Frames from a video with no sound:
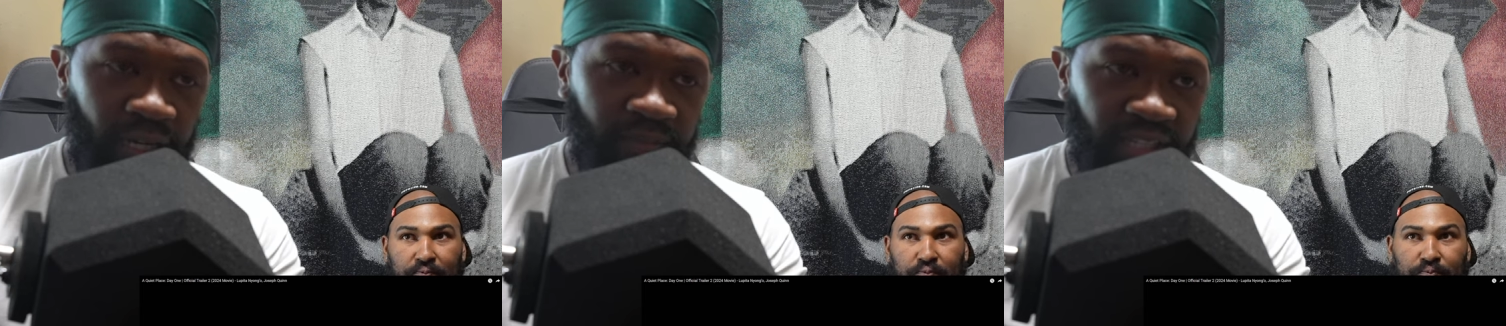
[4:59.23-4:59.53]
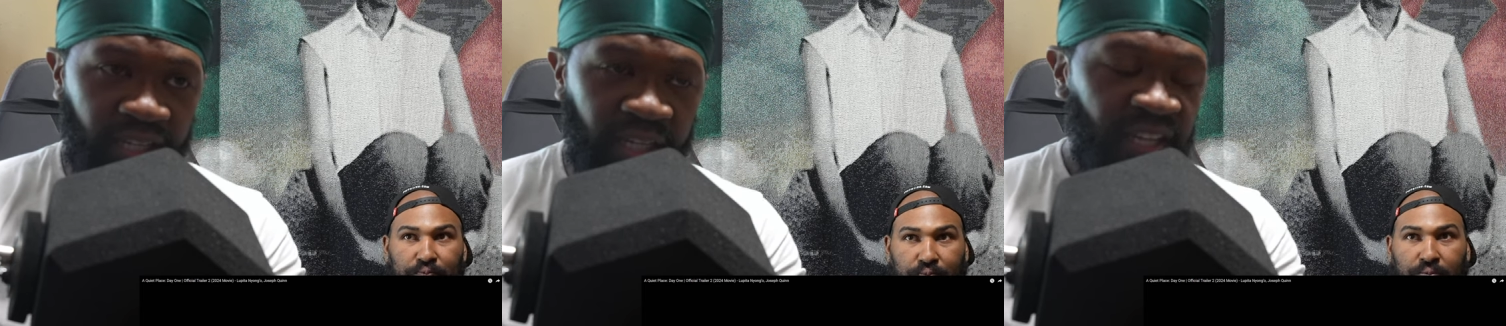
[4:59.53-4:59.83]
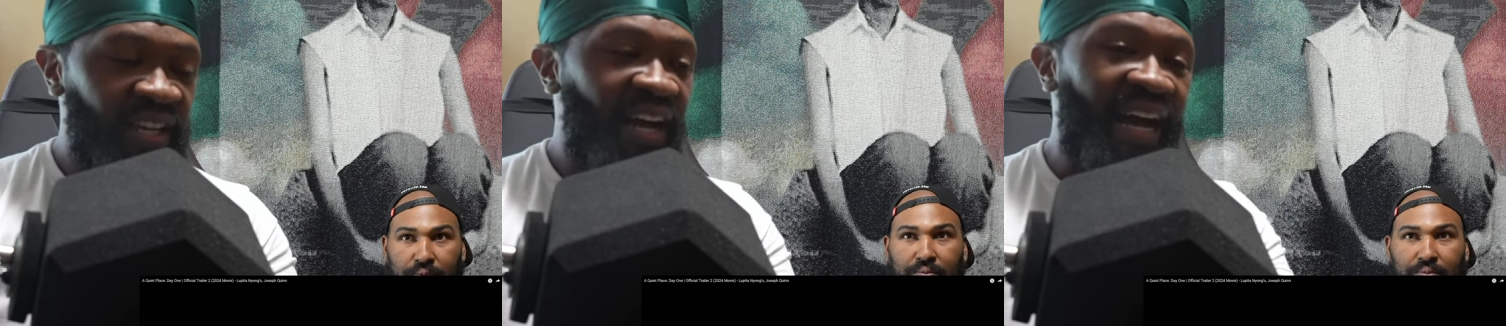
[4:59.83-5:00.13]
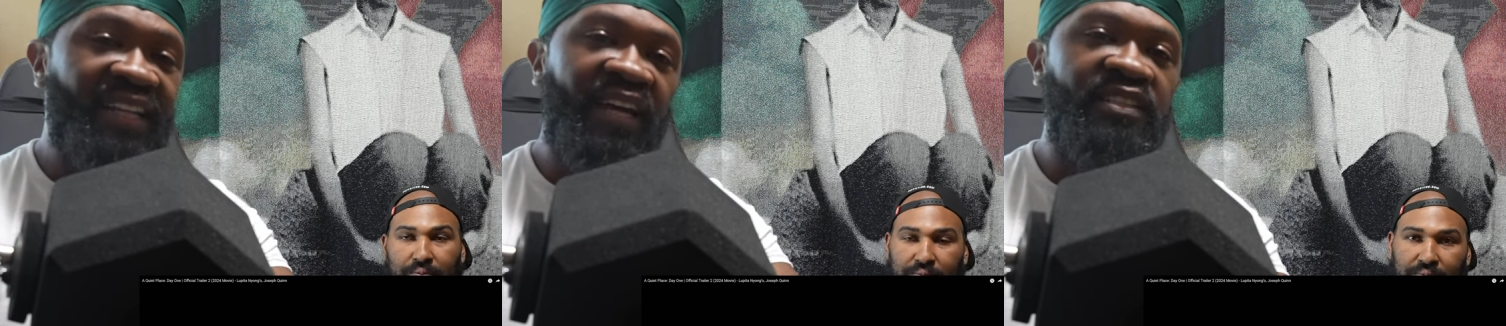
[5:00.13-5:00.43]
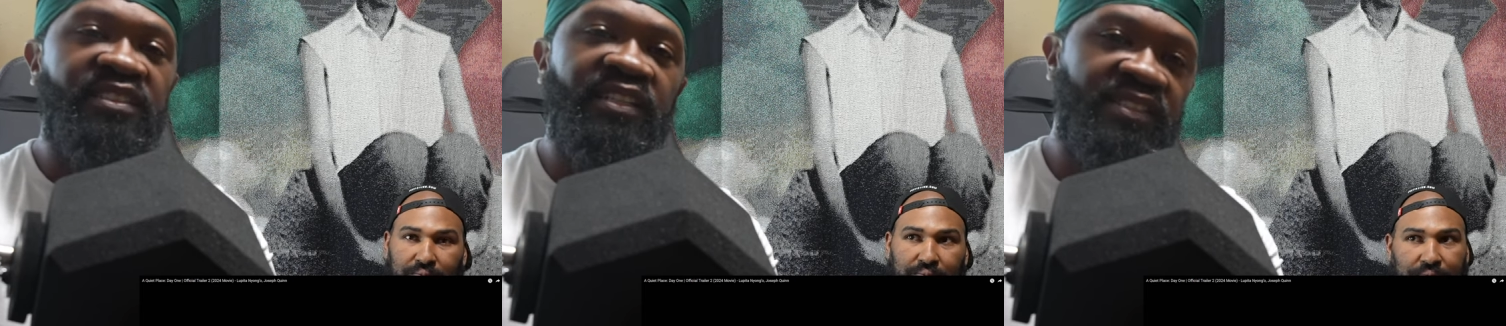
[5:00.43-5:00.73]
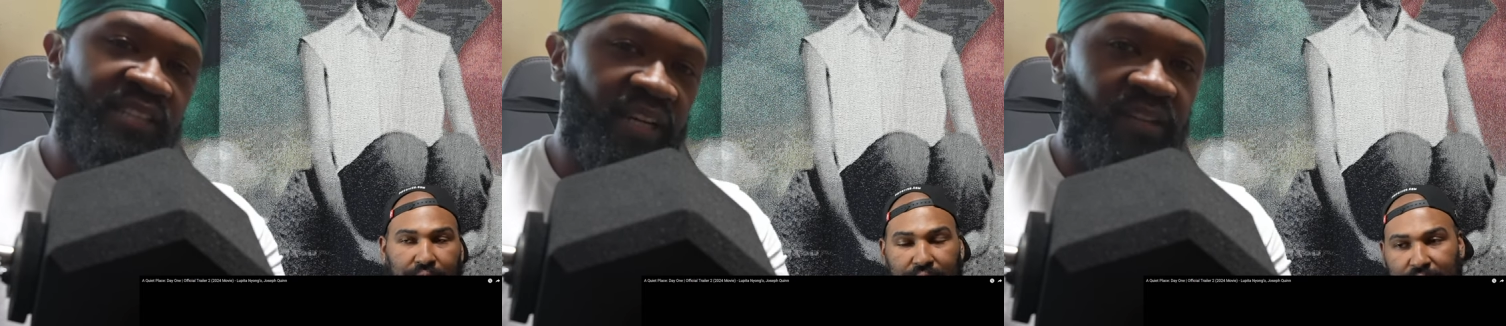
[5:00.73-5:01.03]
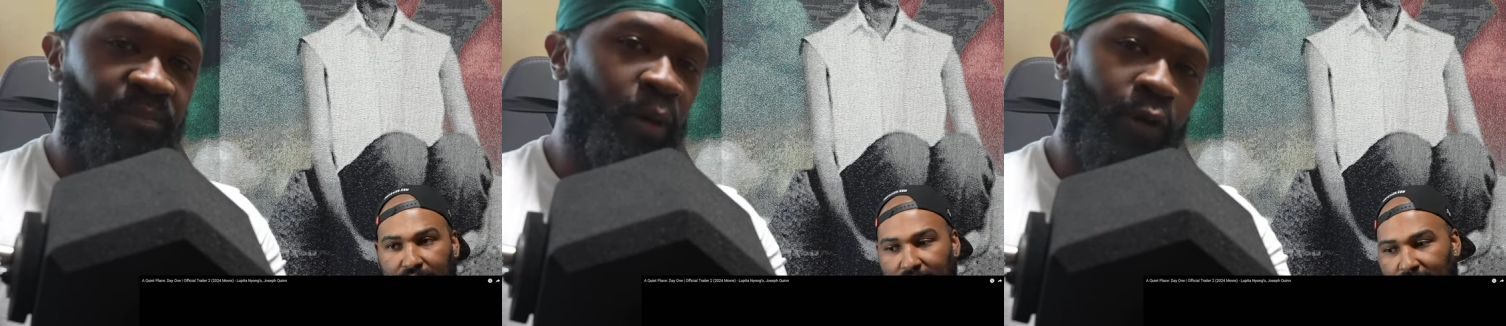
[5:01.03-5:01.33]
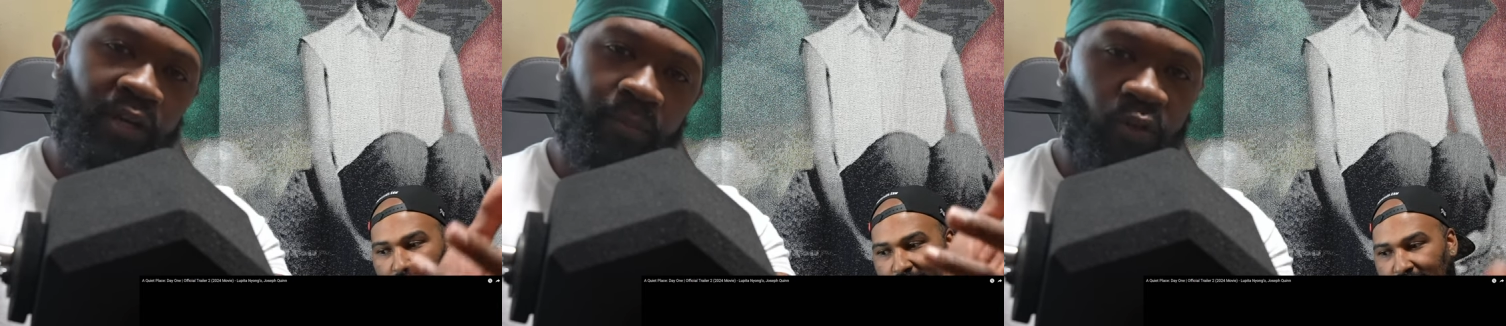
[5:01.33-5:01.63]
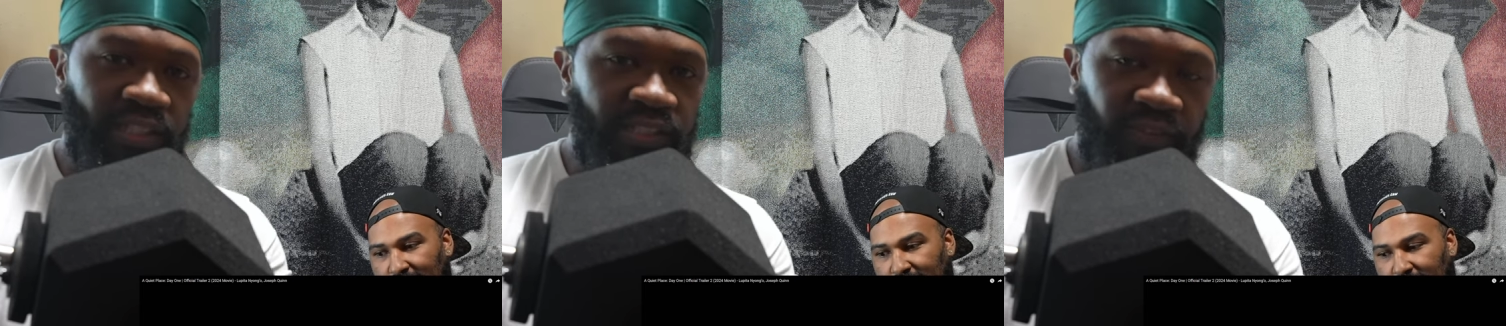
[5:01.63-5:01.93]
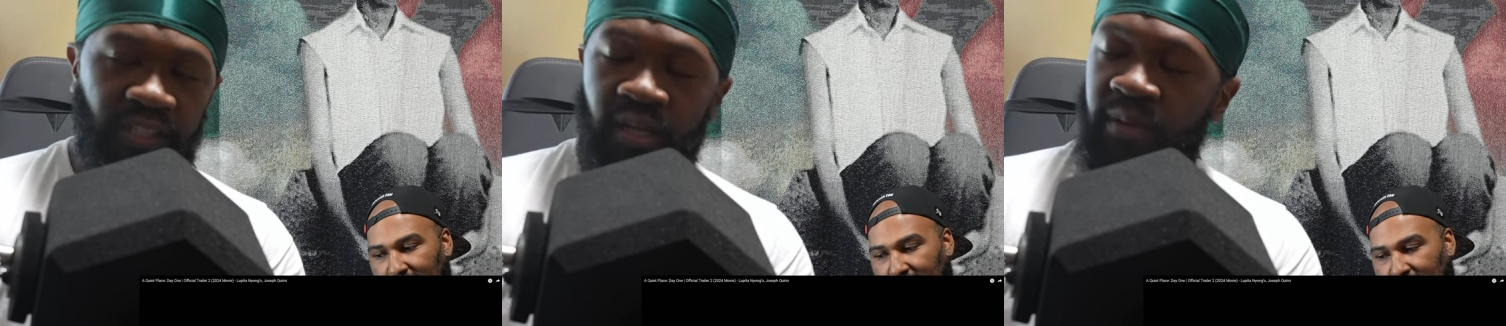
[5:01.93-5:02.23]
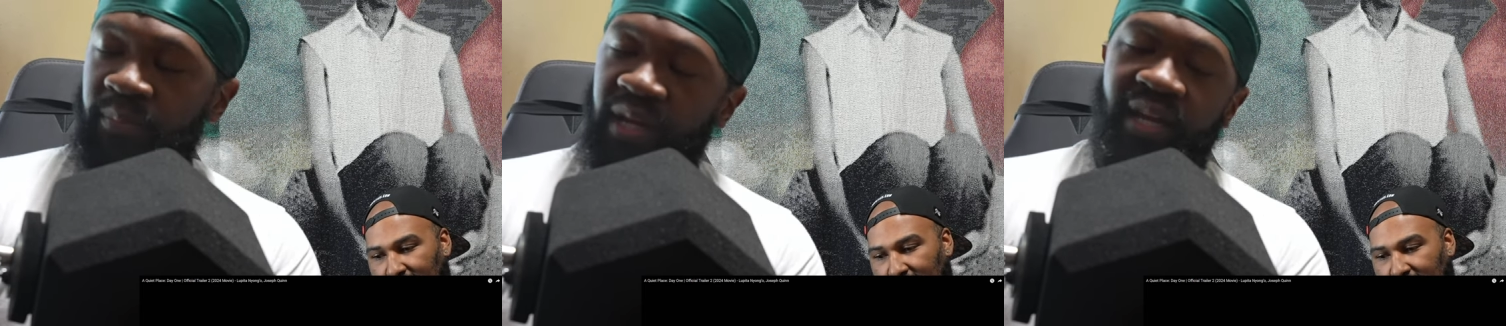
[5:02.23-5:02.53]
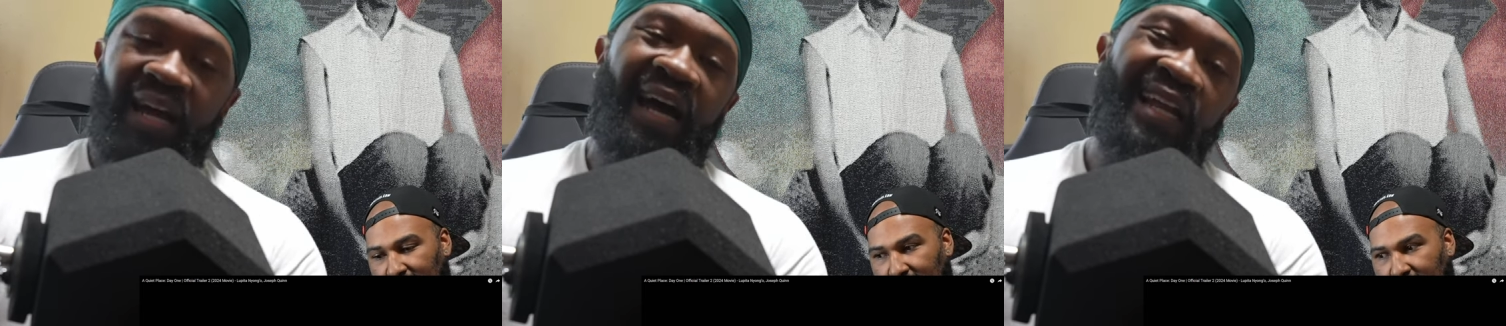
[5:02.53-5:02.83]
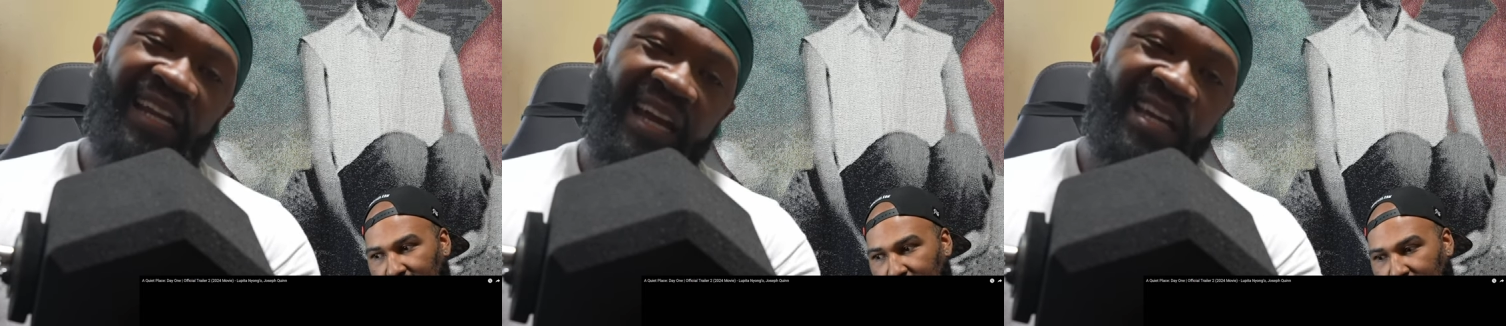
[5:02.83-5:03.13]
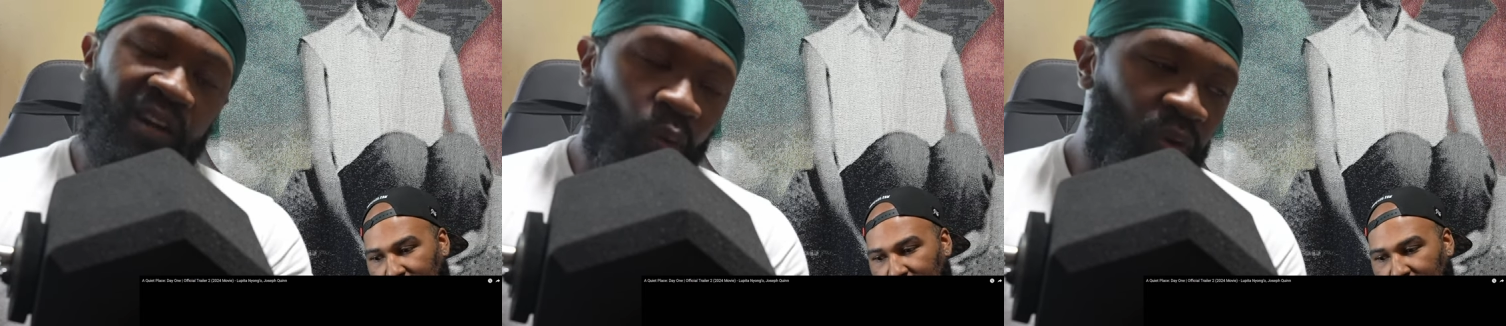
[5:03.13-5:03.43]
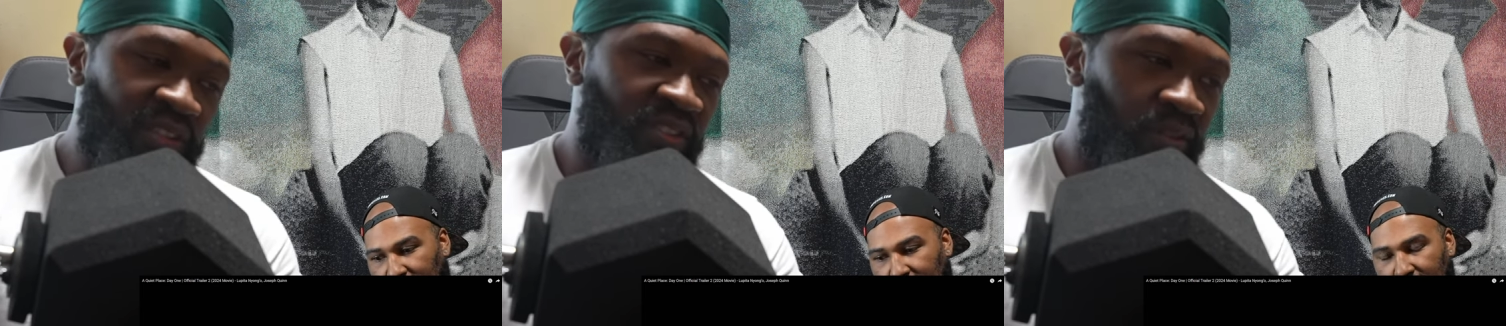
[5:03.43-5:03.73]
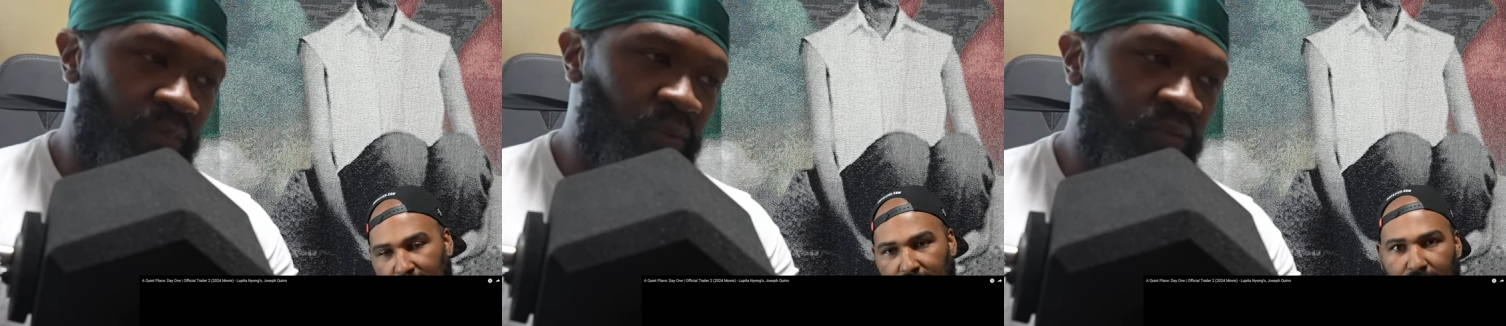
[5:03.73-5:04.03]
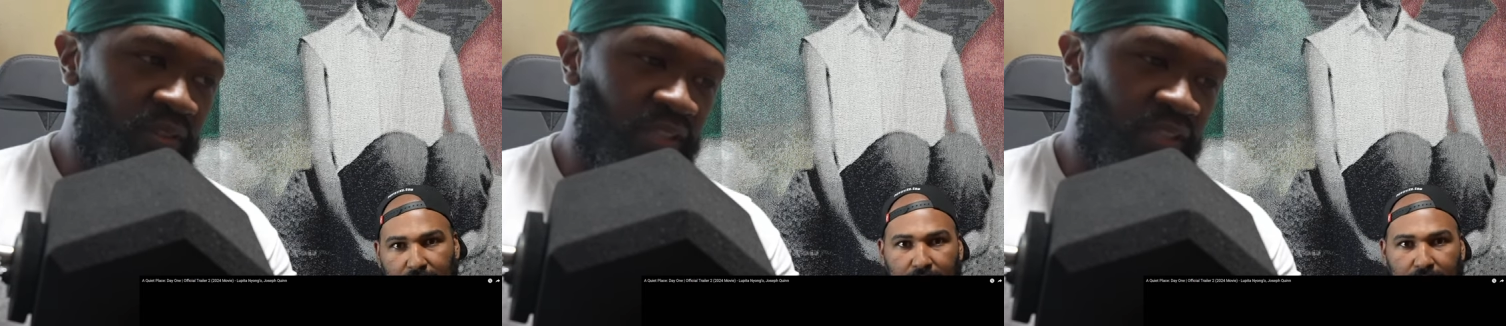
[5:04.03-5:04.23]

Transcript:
Speaker 1: what I'm saying? I like, check this out. And my wife called me crazy for this, but I like going to the movies